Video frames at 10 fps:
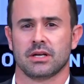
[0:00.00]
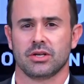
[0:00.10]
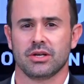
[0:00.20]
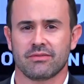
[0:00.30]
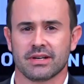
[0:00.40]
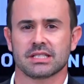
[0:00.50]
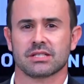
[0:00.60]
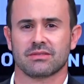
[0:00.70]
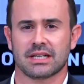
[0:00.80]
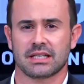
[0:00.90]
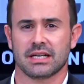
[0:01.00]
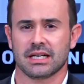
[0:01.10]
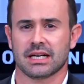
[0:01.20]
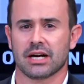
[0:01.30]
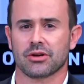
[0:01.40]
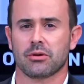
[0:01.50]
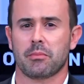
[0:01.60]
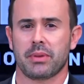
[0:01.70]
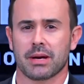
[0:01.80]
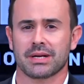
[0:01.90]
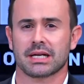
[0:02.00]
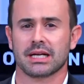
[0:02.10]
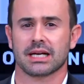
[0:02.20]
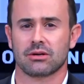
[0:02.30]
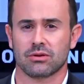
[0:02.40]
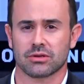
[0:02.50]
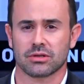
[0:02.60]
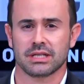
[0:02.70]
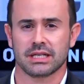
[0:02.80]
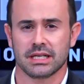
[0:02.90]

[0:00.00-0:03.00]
The events of that day are now permanently recorded